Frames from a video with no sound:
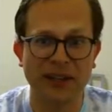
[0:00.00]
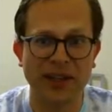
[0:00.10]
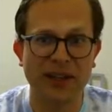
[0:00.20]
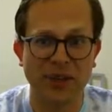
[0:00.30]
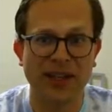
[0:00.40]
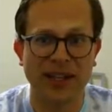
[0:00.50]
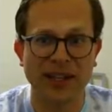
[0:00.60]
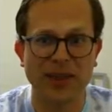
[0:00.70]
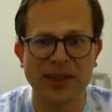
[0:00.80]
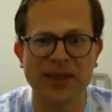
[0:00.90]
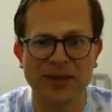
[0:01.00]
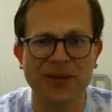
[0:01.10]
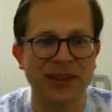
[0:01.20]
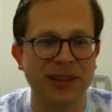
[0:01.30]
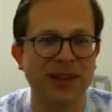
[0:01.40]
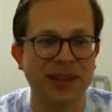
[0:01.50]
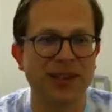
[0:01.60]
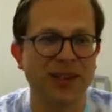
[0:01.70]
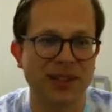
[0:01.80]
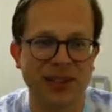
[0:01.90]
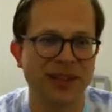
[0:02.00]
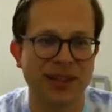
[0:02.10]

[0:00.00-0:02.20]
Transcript: level ticket, so I think really the level ticket,